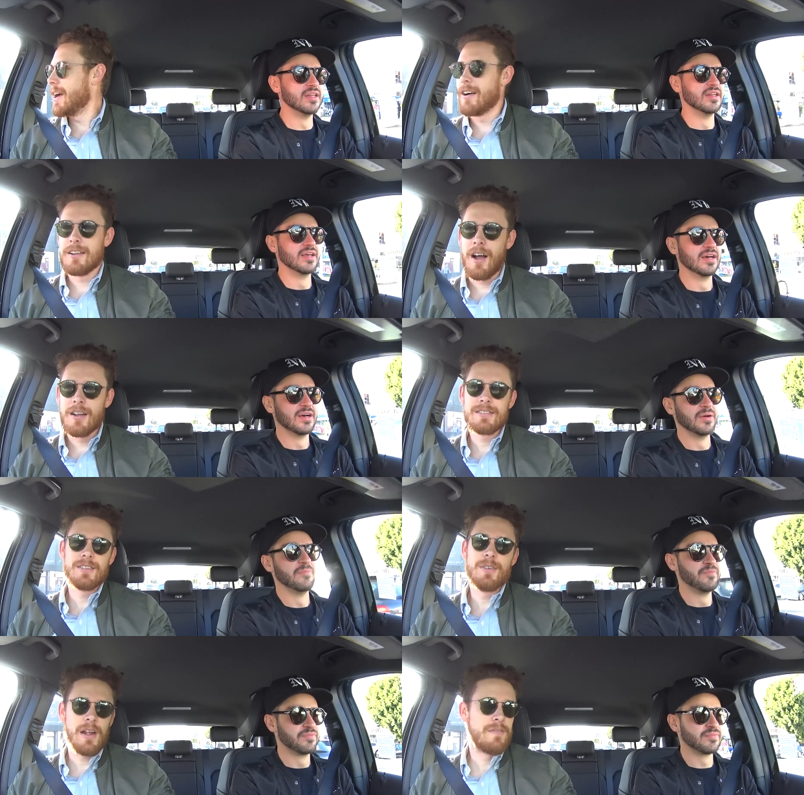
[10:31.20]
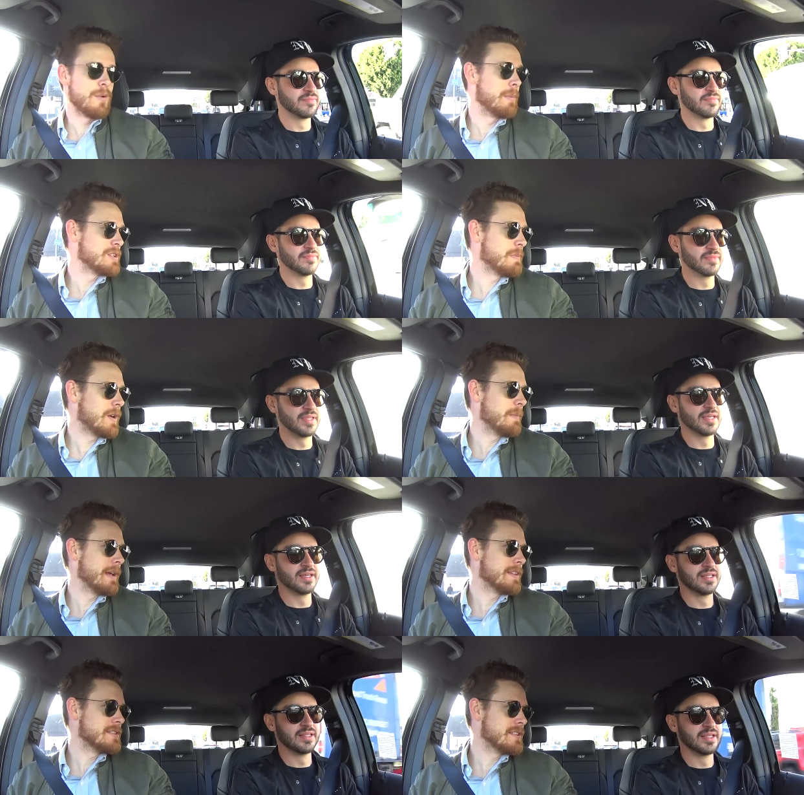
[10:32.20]
Speaker 1: I, honestly, dude, I feel much better
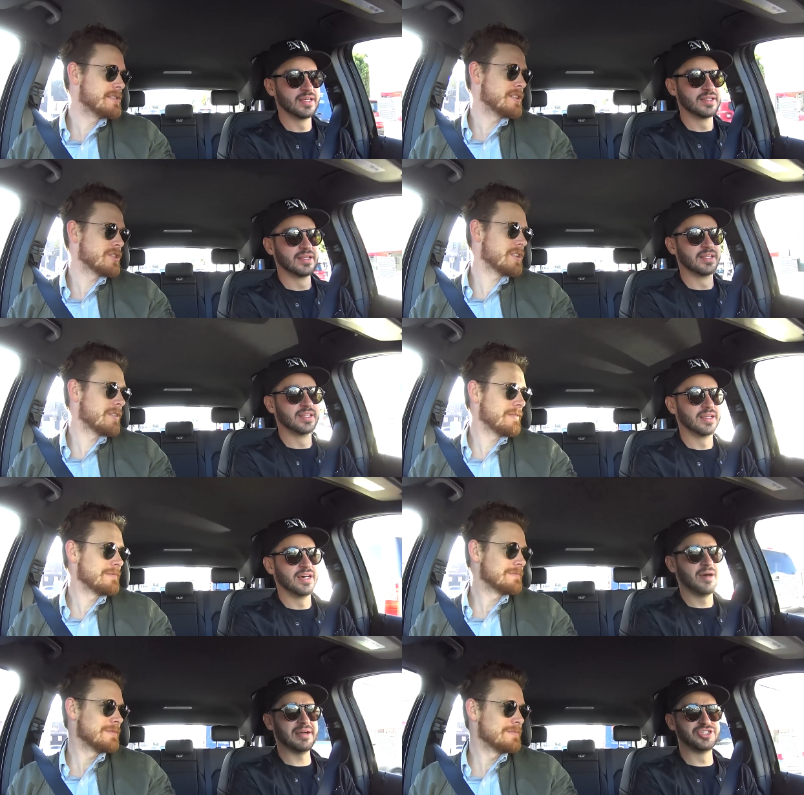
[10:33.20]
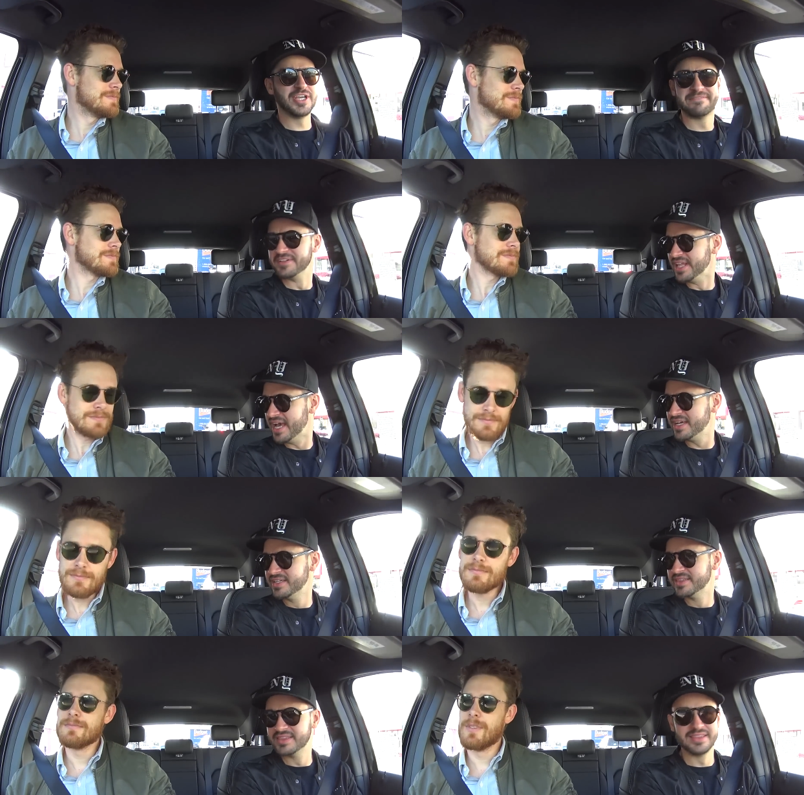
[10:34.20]
about this decision. About Chick-fil-A?
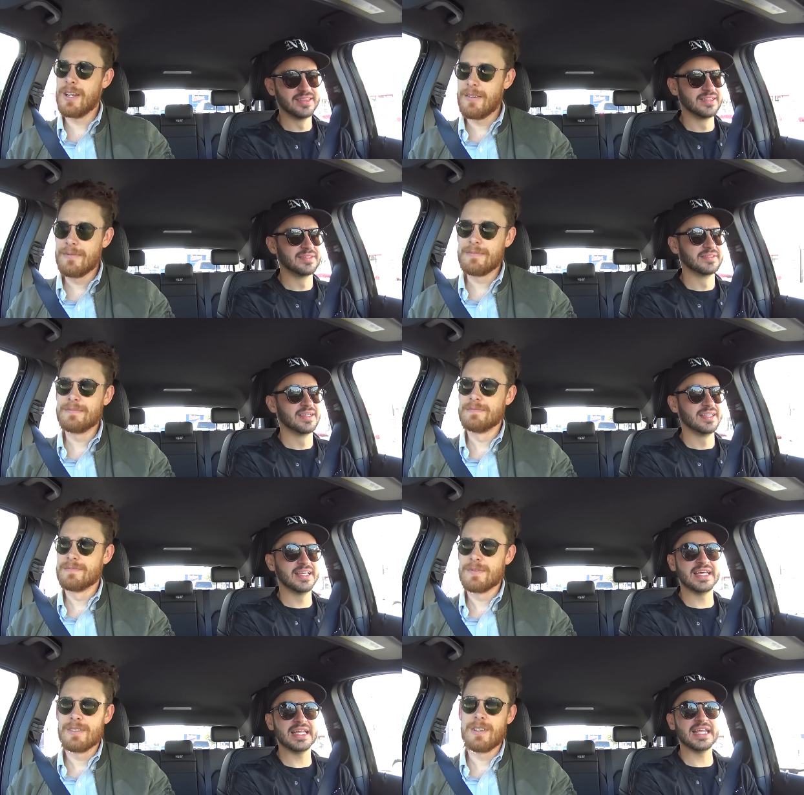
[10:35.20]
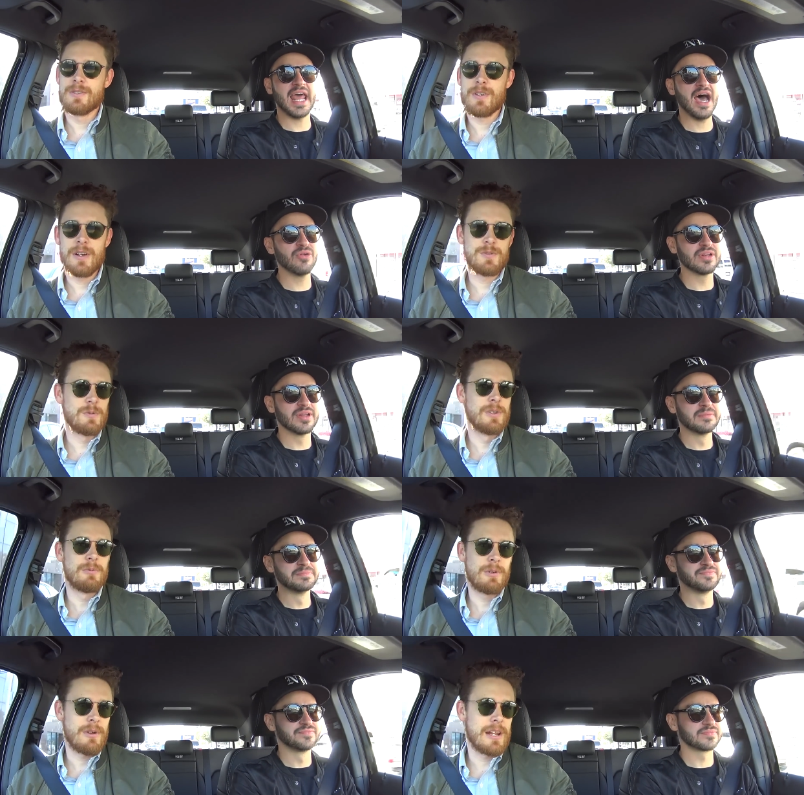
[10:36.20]
Yeah. Then In-N-Out? I, I was really
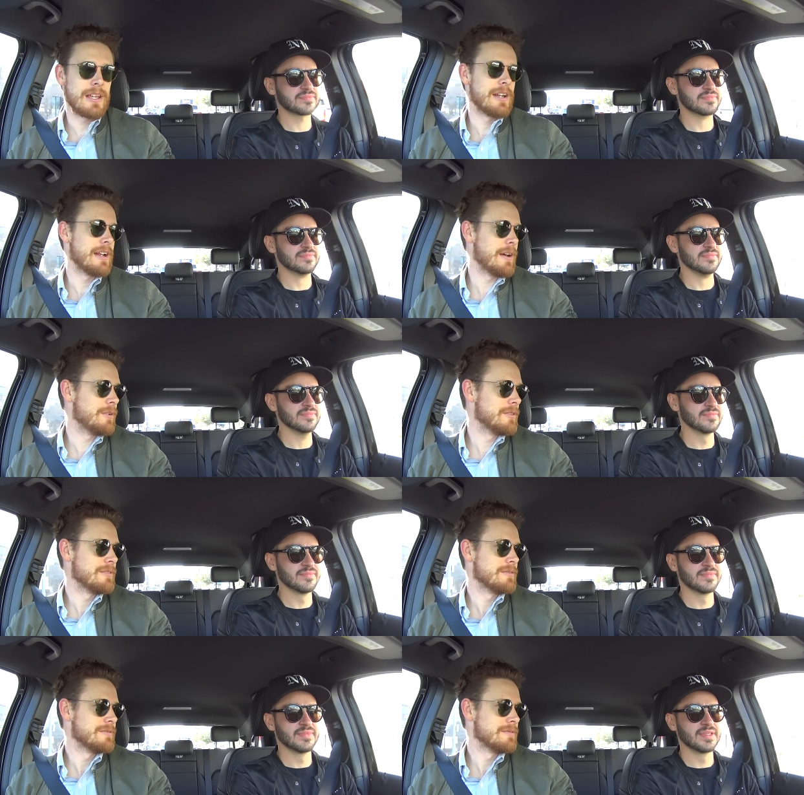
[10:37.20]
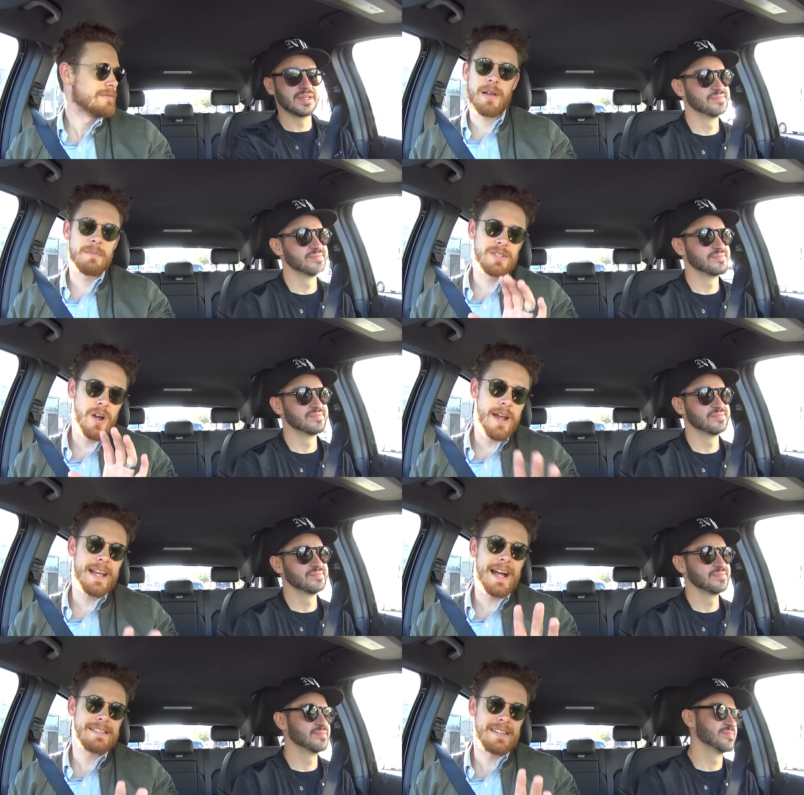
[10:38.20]
regretting In-N-Out. I'm sorry,
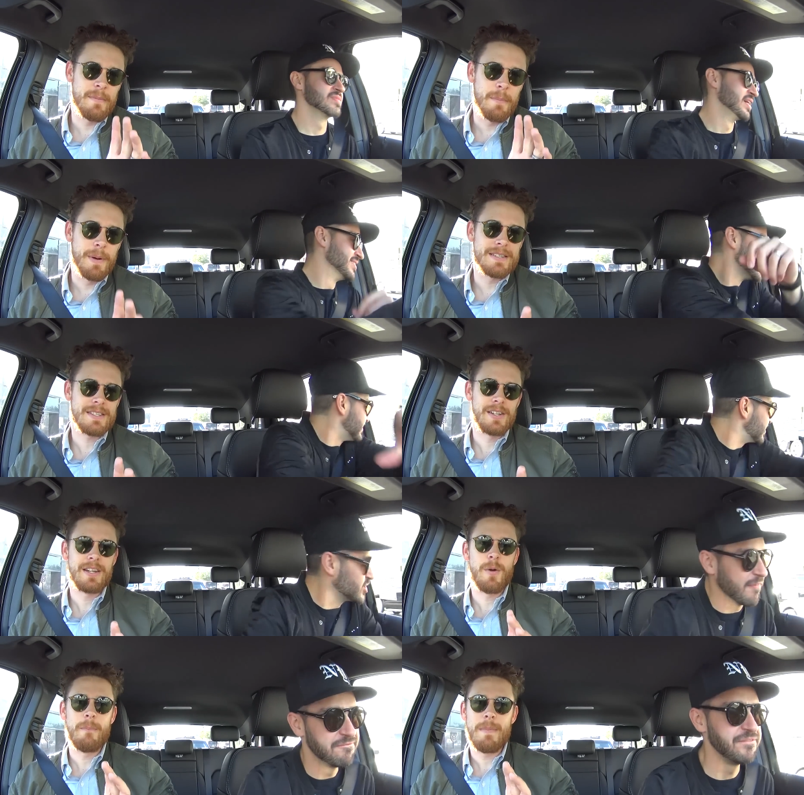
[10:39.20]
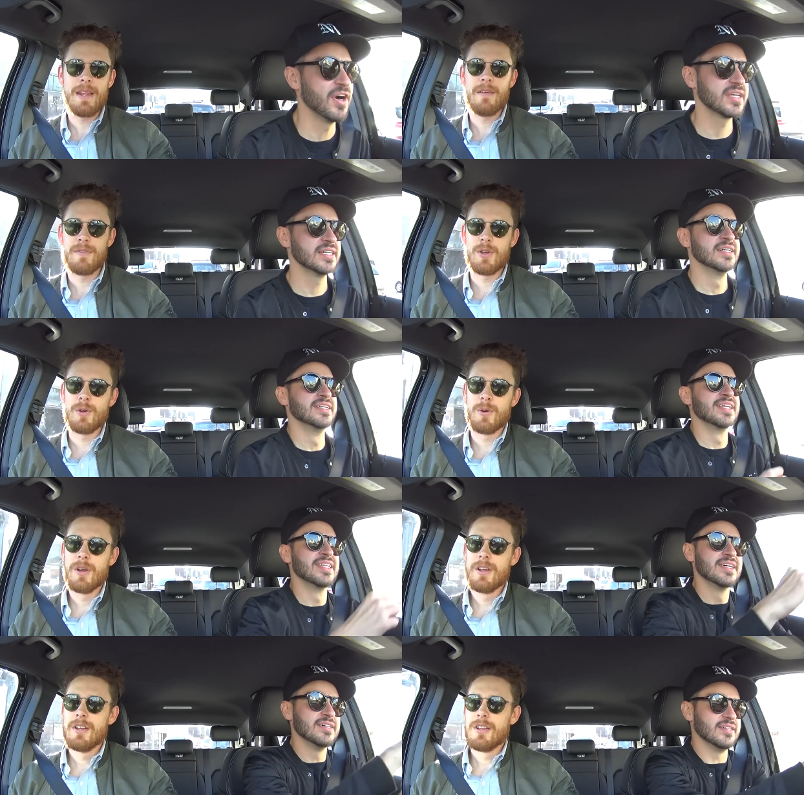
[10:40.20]
guys, that I'm a buzzkill. I know many of you
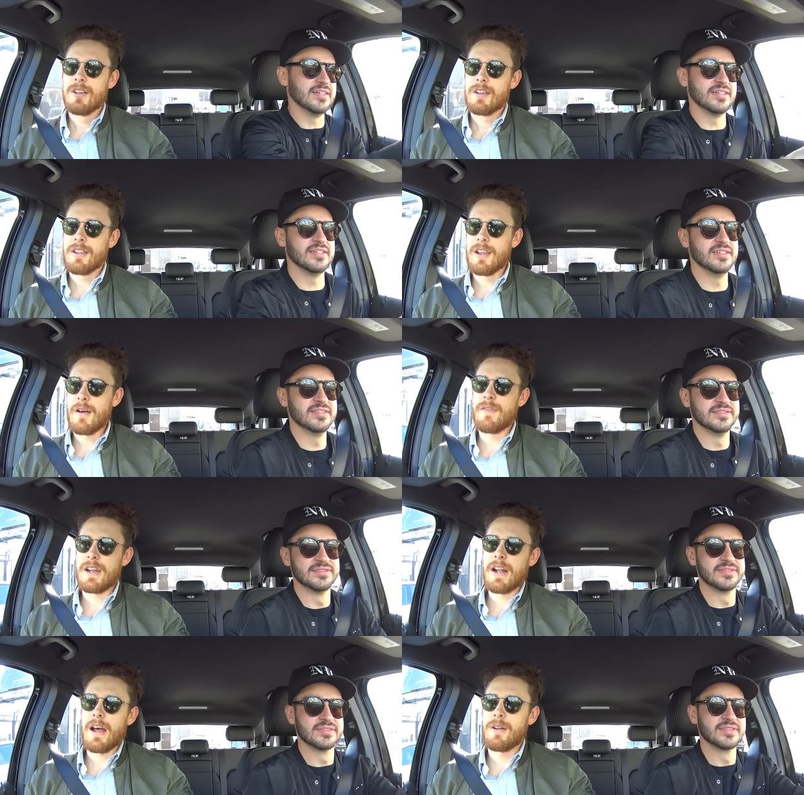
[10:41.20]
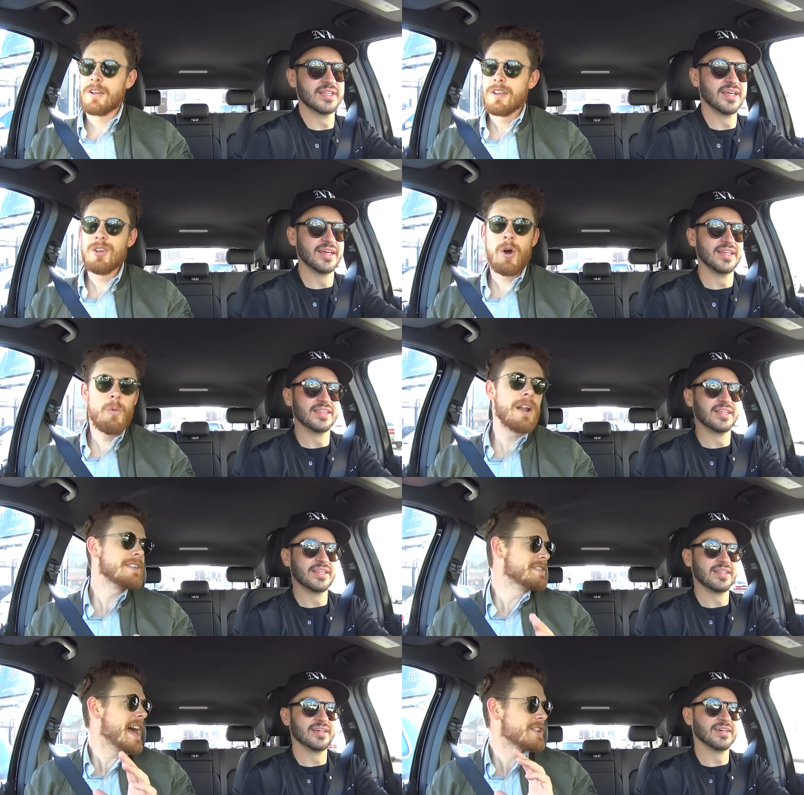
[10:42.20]
love In-N-Out. You know what?
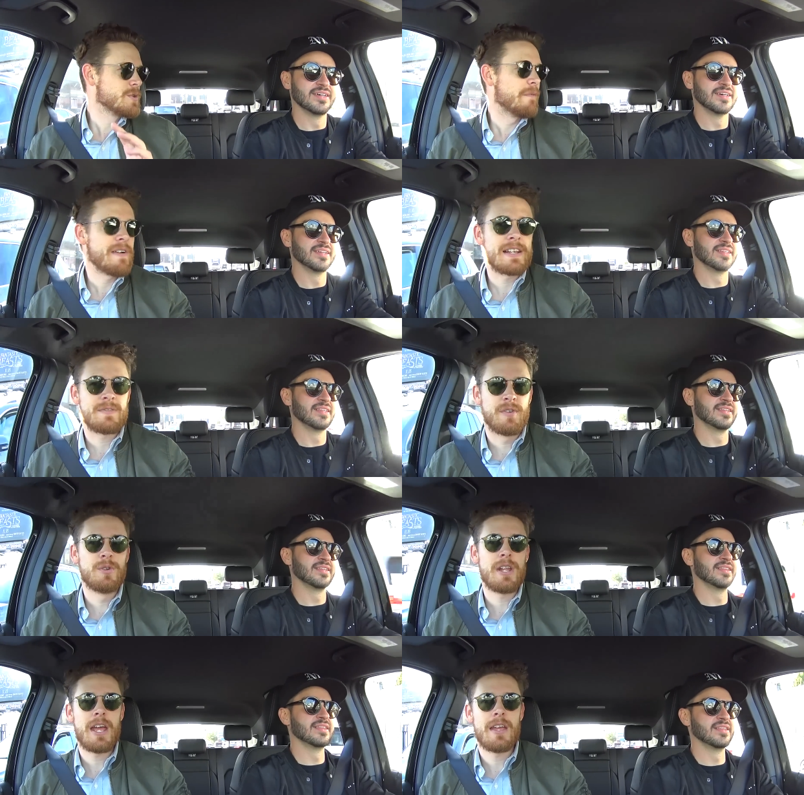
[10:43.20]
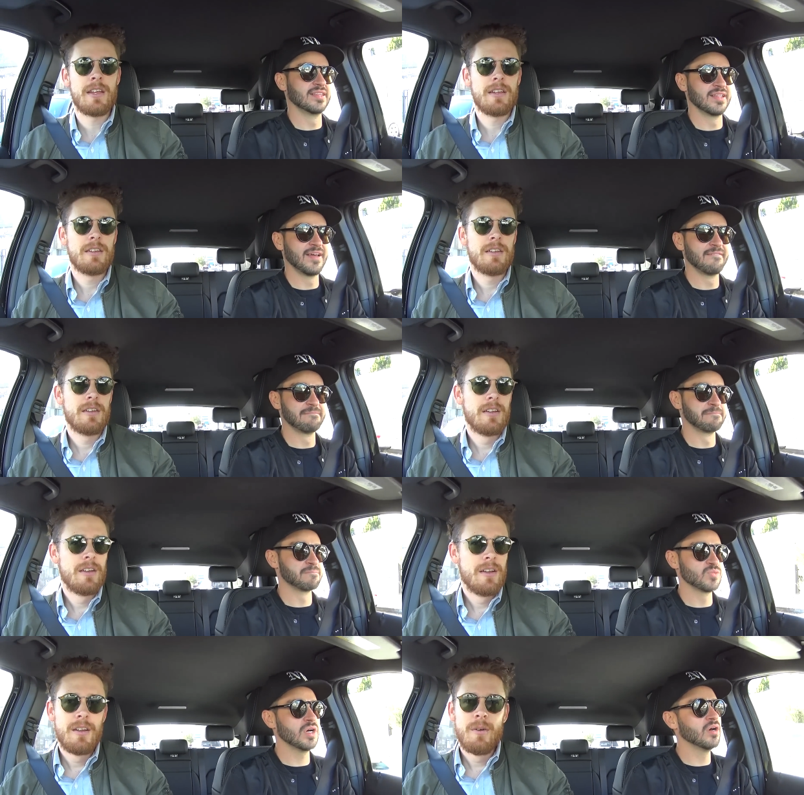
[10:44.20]
It's National Fast Food Day.
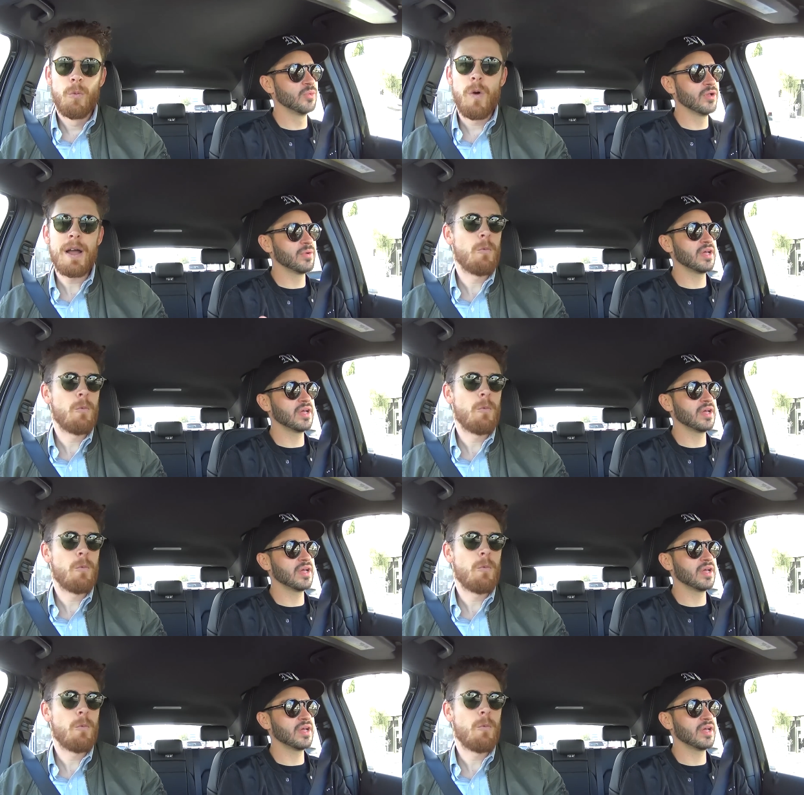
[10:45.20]
No, we why,